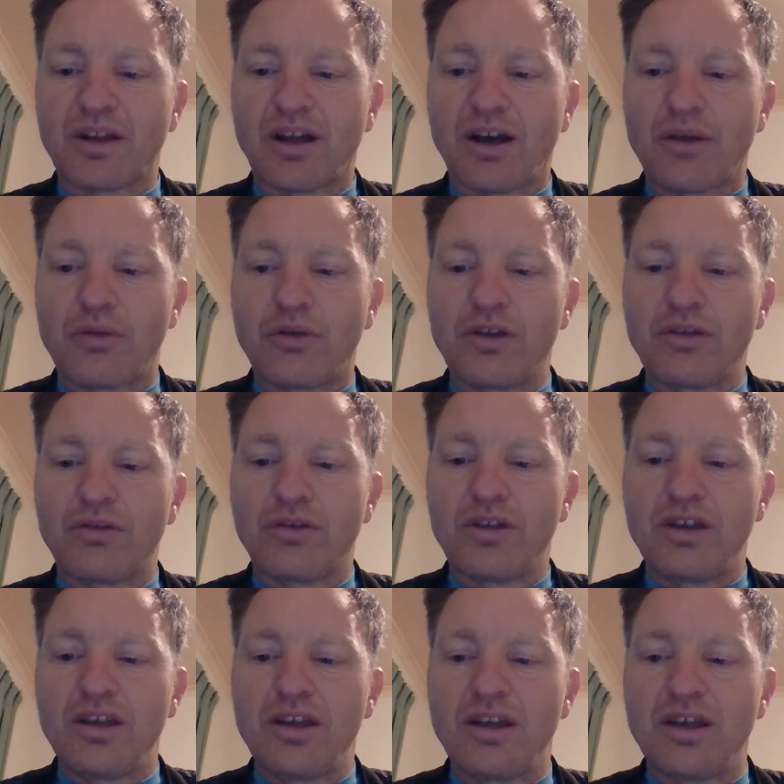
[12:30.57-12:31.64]
I think
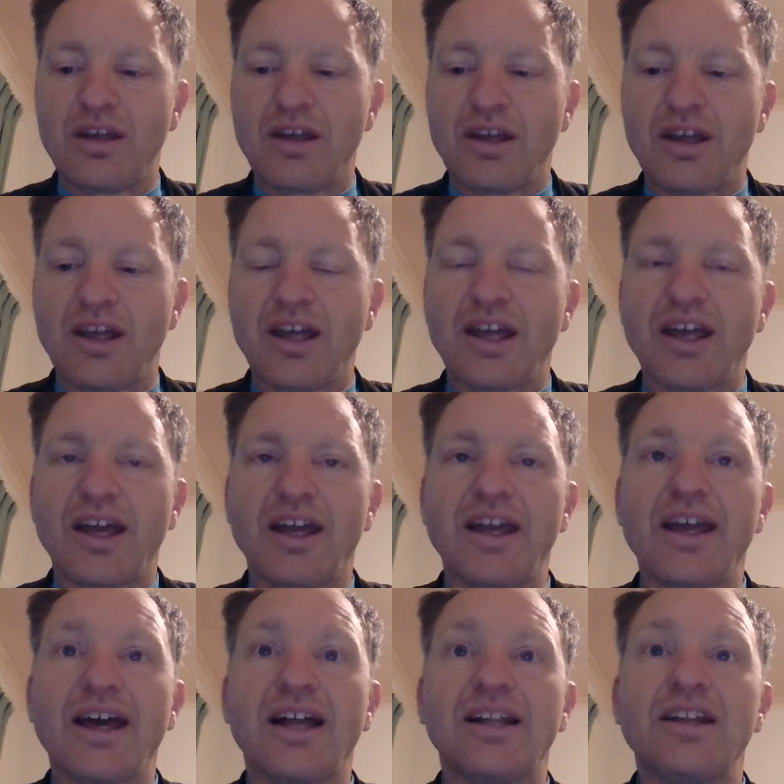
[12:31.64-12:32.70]
the
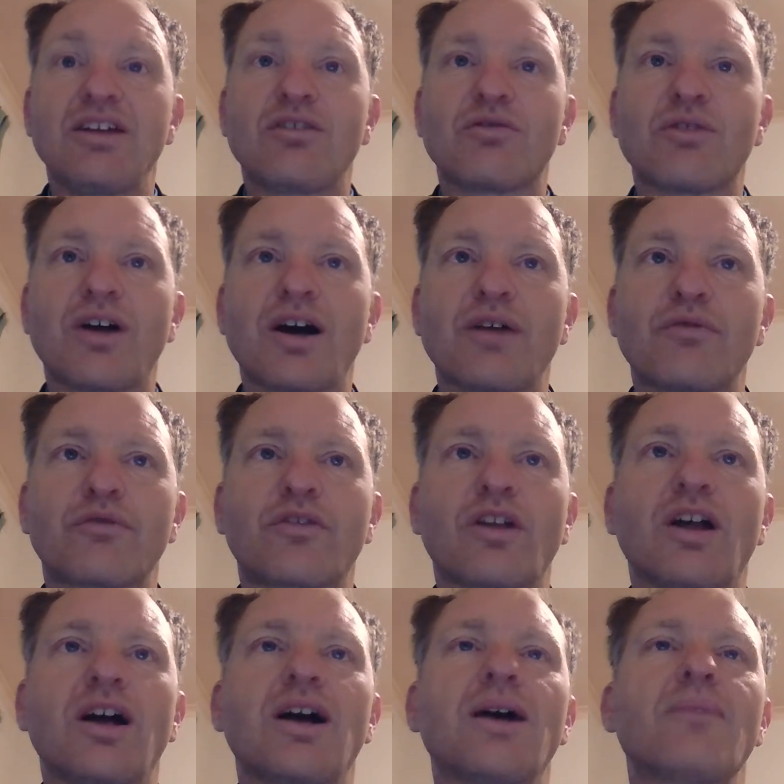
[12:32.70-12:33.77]
Craft,
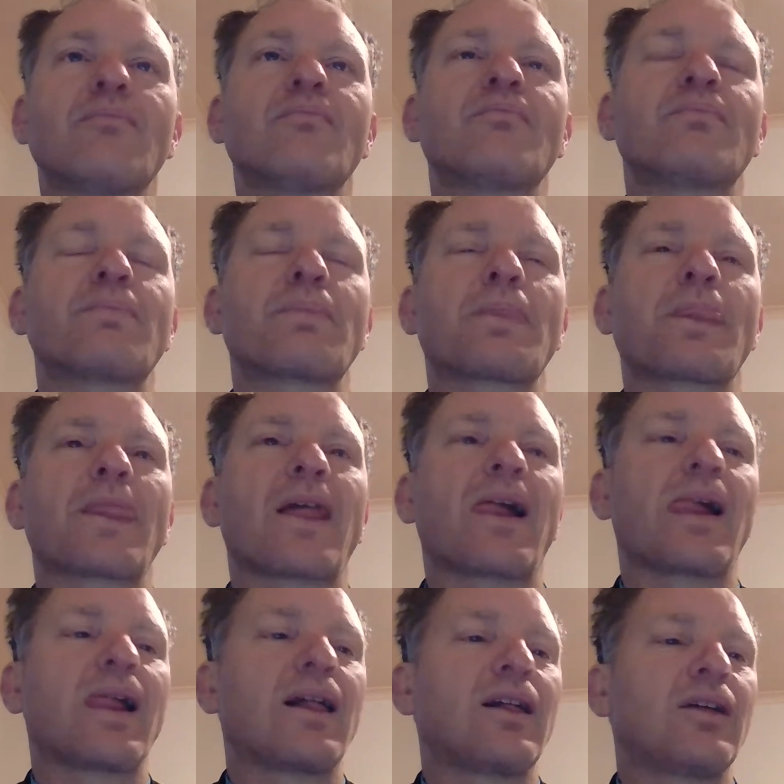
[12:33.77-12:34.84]
what
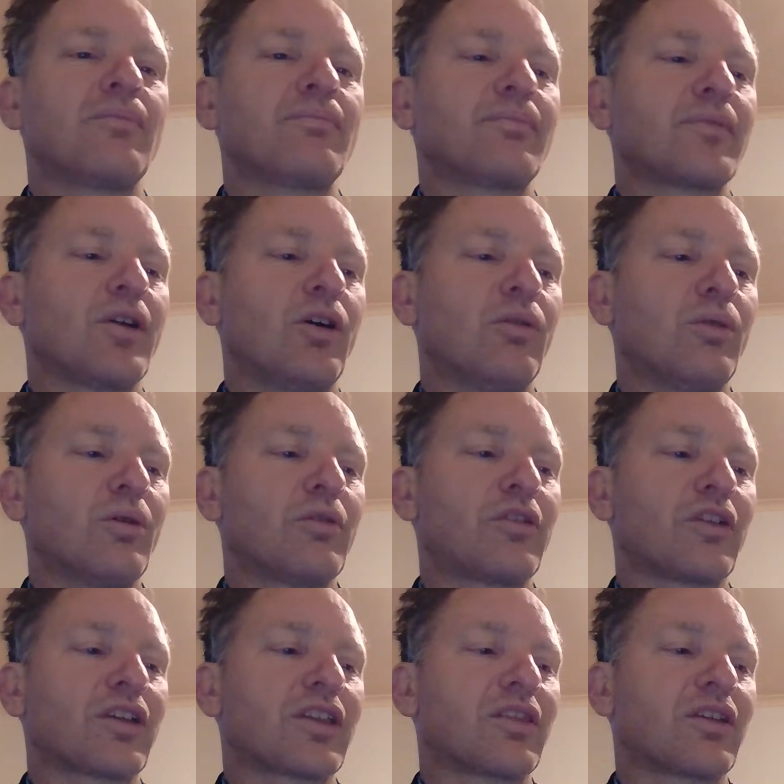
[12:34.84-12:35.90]
was
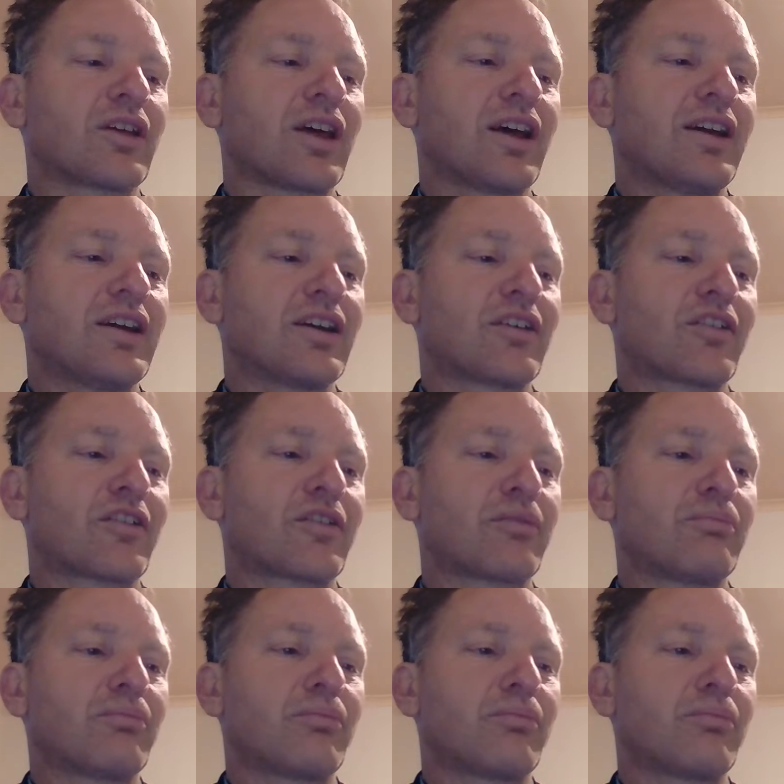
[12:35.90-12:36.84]
it? The KX3,